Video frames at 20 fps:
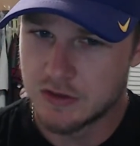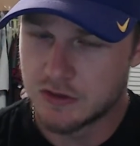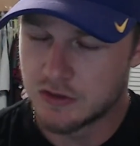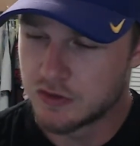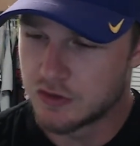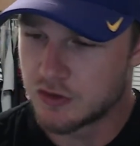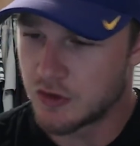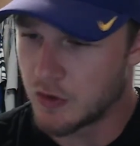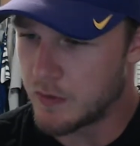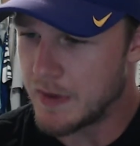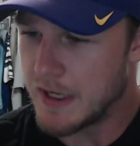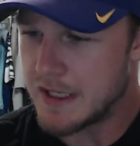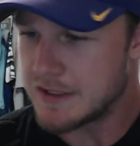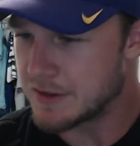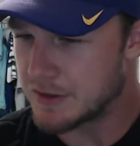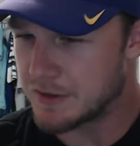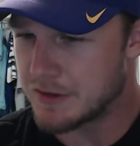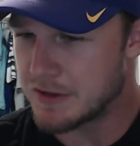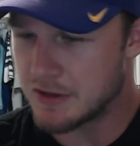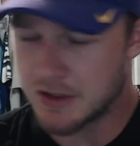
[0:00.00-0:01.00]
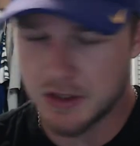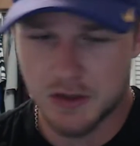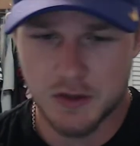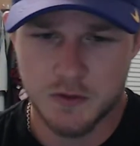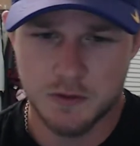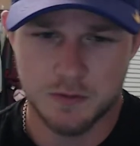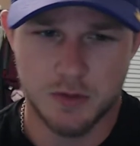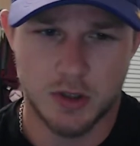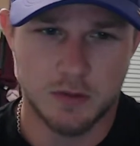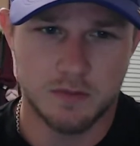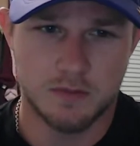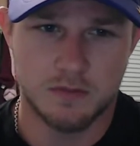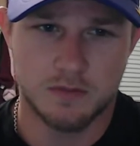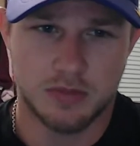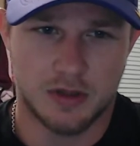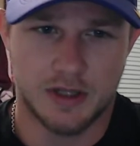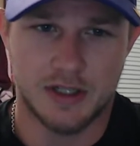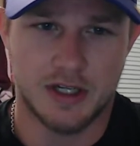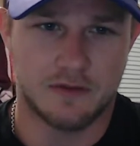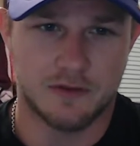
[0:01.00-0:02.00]
So basically, the college football
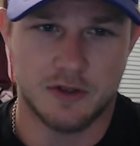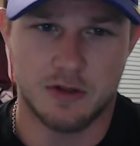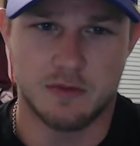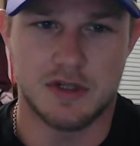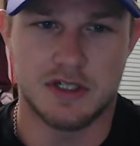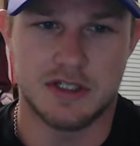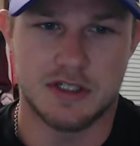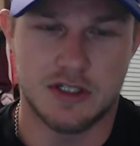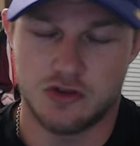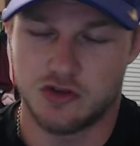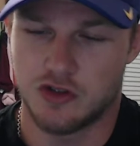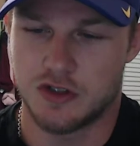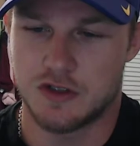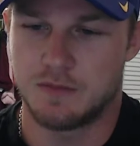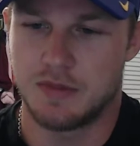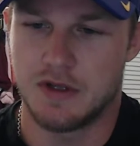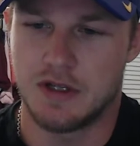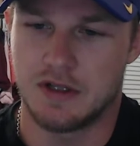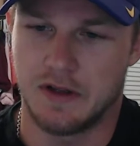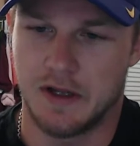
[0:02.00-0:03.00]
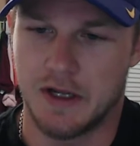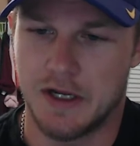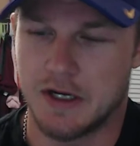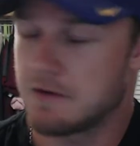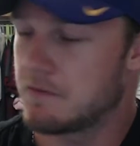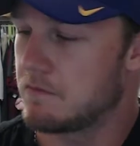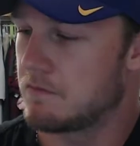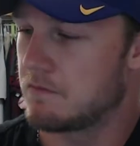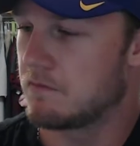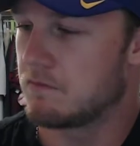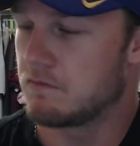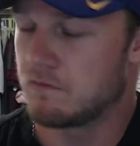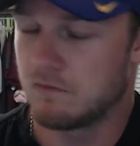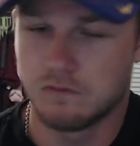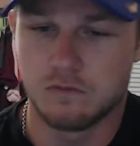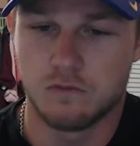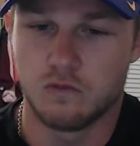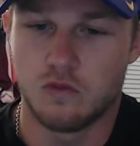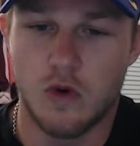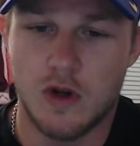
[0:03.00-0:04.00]
playoff committee has just been like,
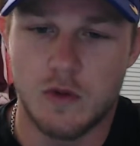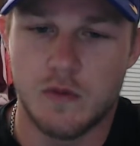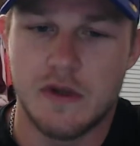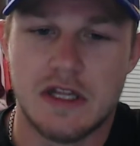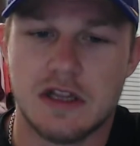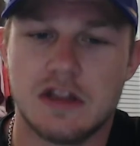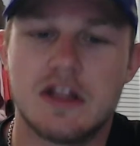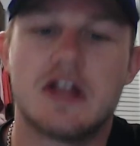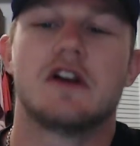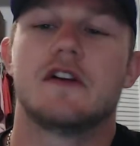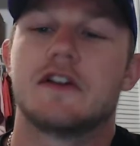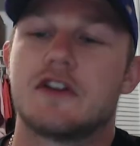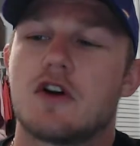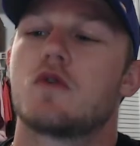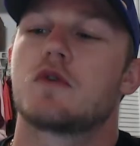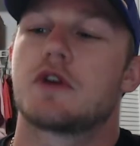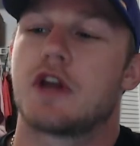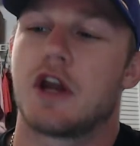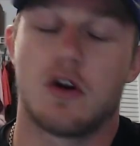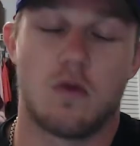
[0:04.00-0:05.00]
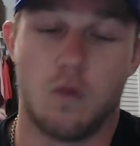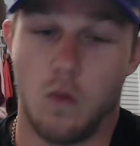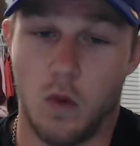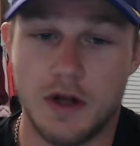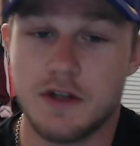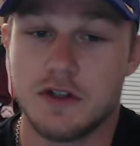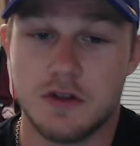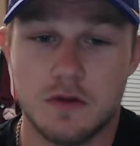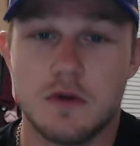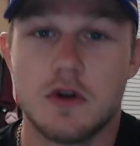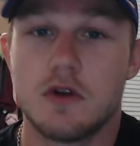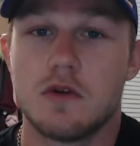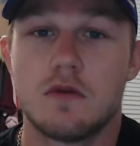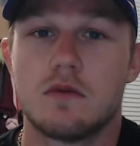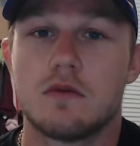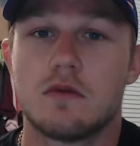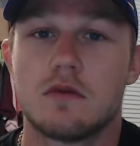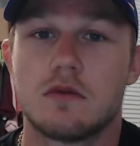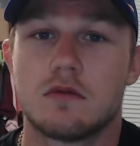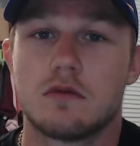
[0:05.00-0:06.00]
we, we literally don't care what you do,
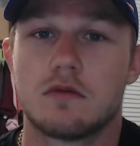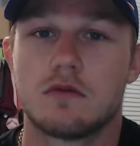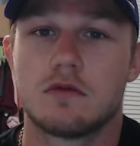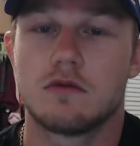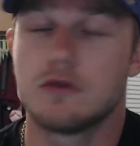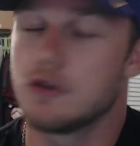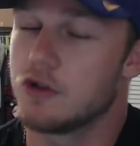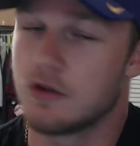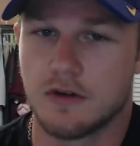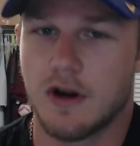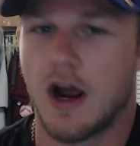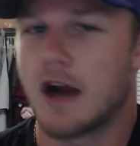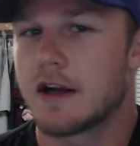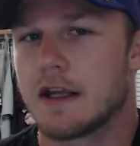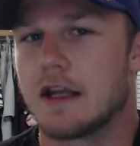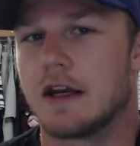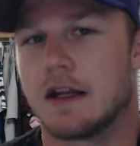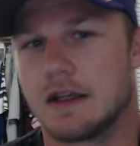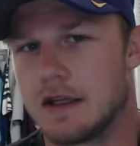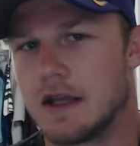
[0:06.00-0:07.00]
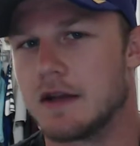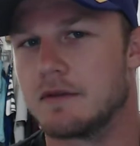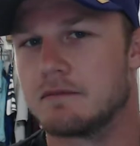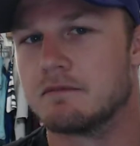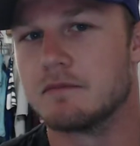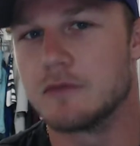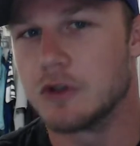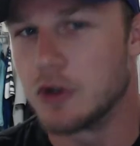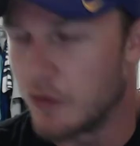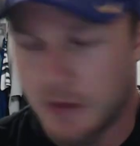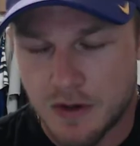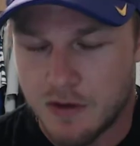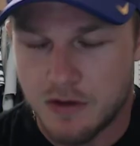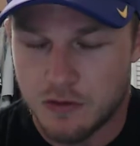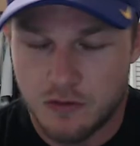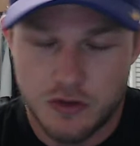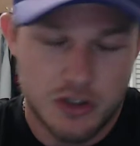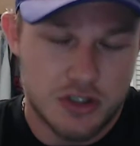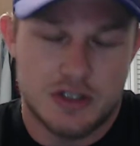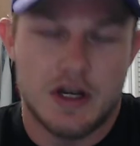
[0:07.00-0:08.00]
you're not getting in. You're you're
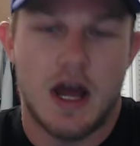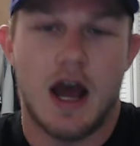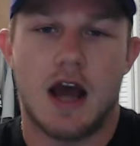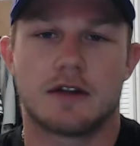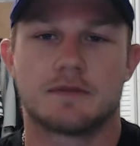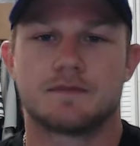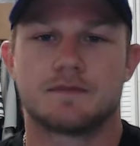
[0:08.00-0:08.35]
just not.